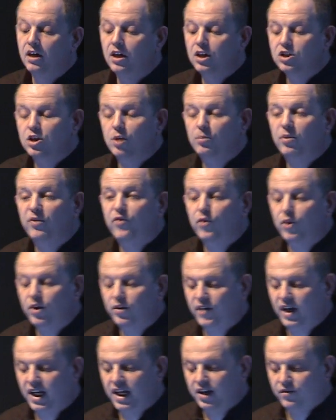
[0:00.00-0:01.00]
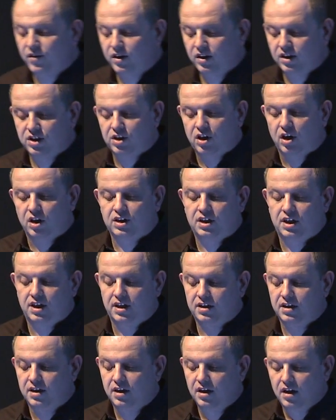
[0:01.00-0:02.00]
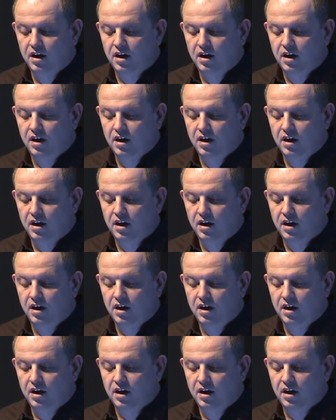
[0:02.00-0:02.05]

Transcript: So before you've even started